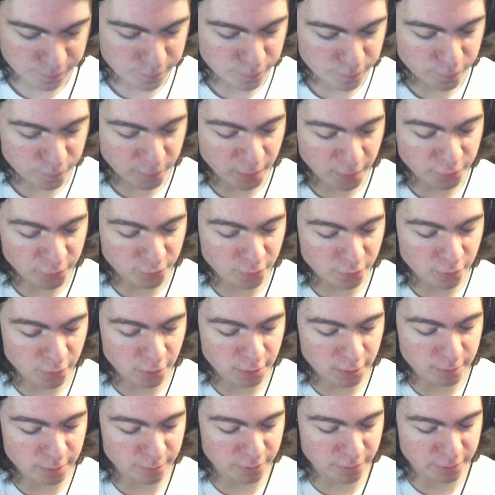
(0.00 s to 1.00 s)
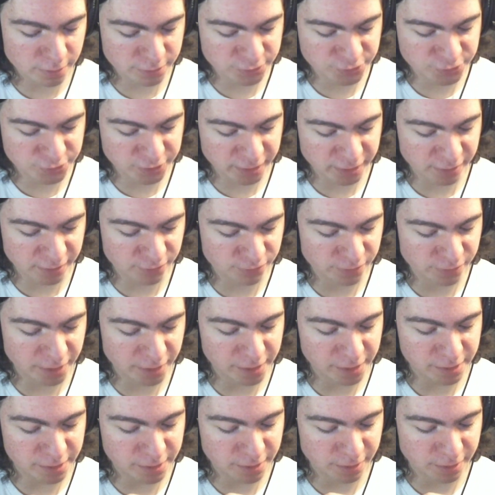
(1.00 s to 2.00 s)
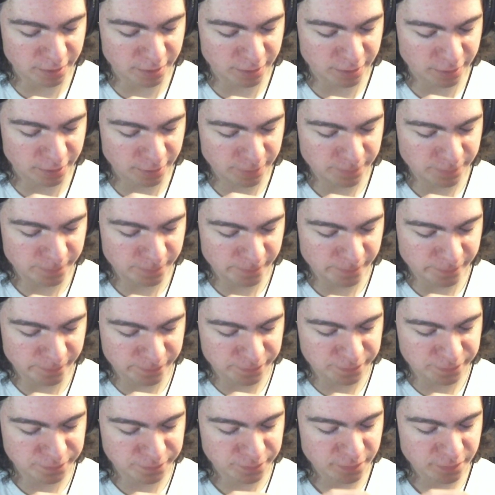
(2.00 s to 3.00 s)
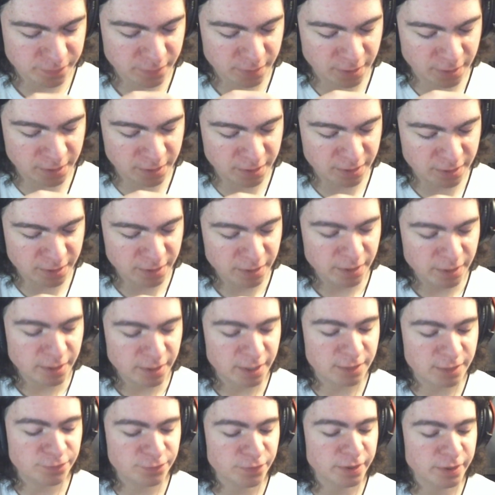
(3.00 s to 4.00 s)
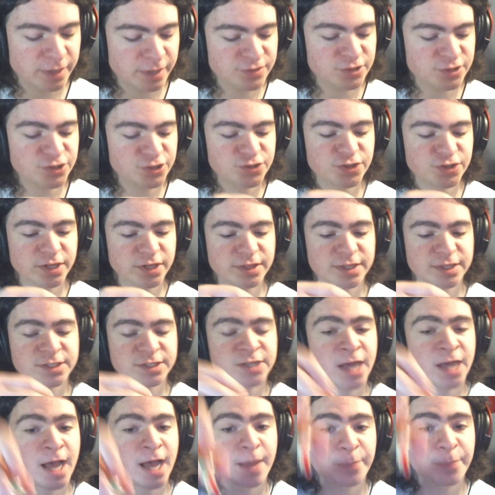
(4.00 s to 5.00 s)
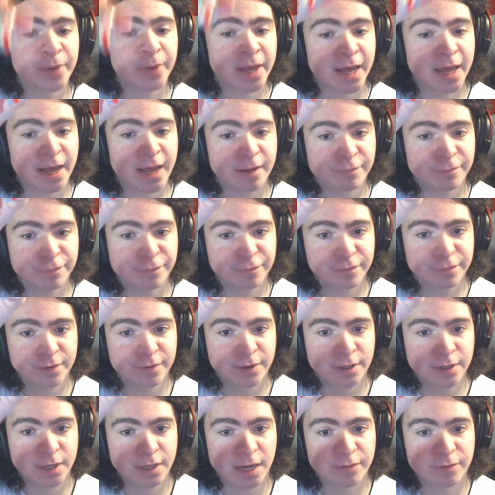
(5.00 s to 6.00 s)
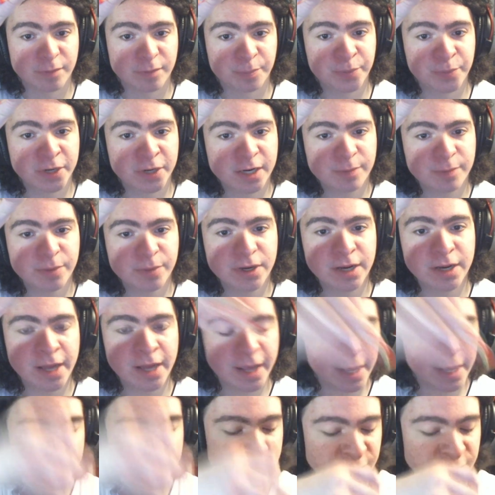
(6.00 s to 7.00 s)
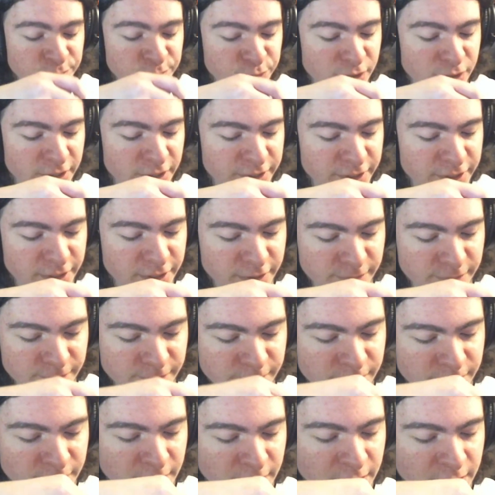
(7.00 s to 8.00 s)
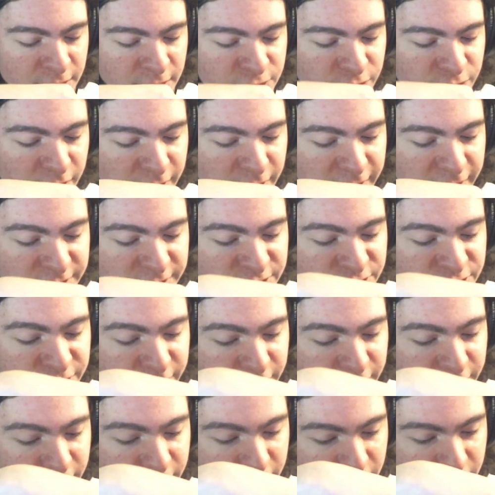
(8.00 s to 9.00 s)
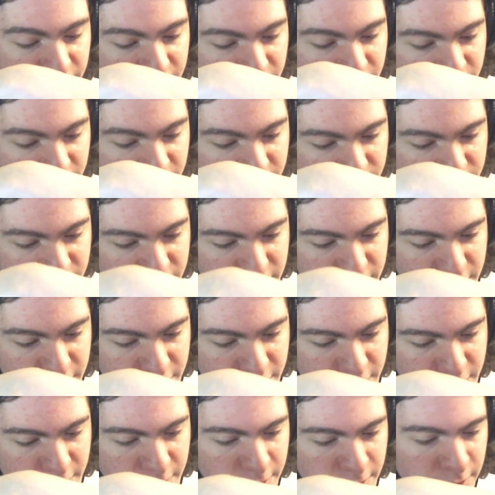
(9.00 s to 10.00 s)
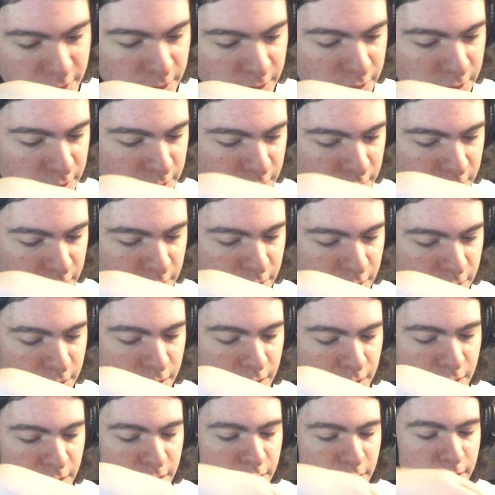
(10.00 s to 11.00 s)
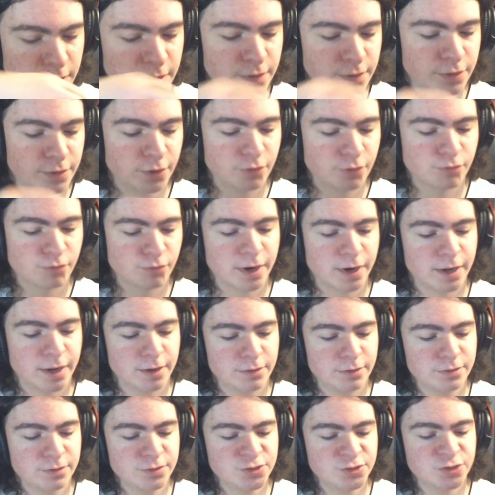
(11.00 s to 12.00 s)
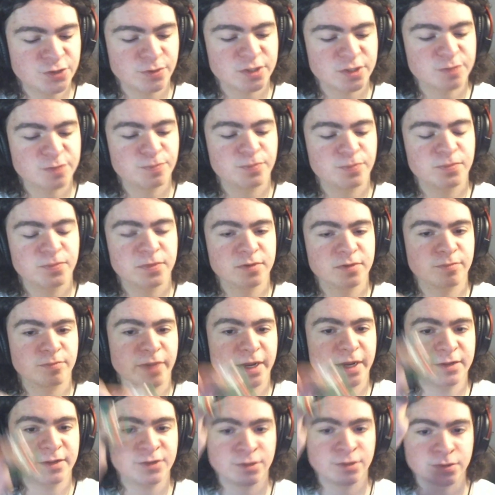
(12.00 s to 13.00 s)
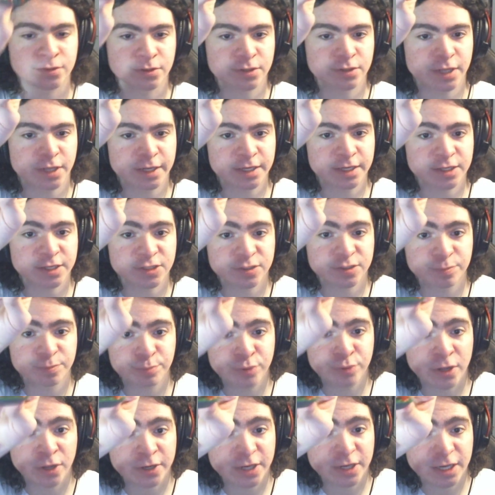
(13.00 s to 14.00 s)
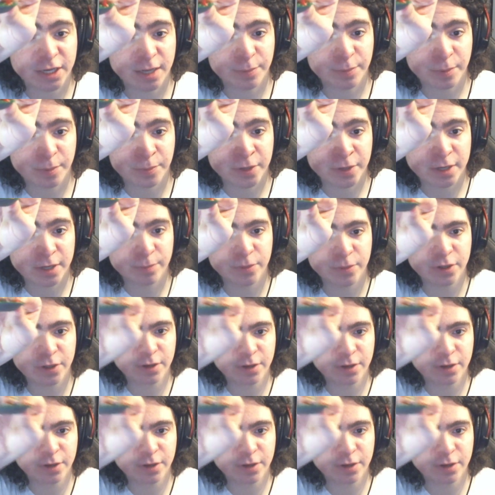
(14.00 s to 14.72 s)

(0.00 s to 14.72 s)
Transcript: And Olimar stands right here. It's funny because it's just like the top half of a Pikmin head he's plucking. So I like stick it in the ground, so it's made to look like he's plucking up a Pikmin.